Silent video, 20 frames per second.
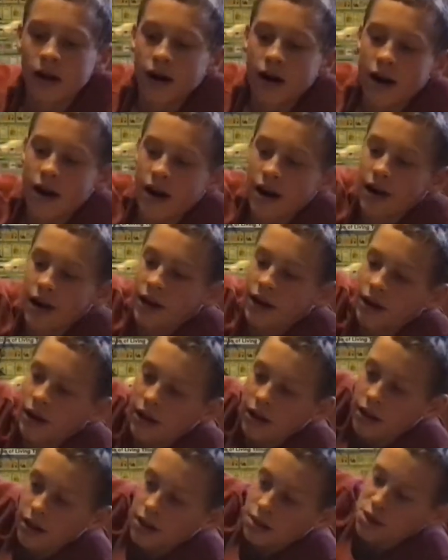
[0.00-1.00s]
Alright,
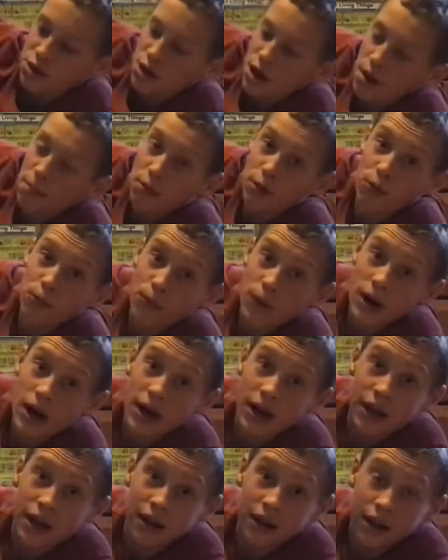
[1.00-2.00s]
number
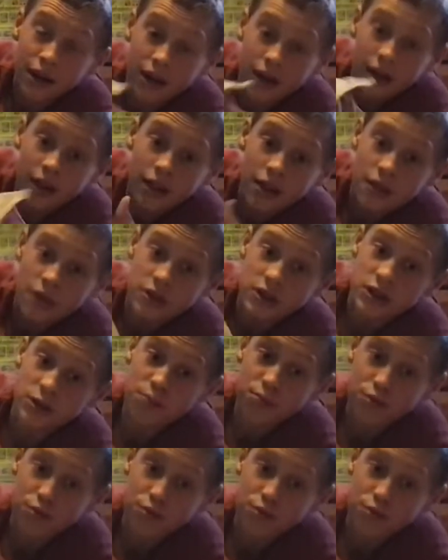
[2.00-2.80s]
1. This is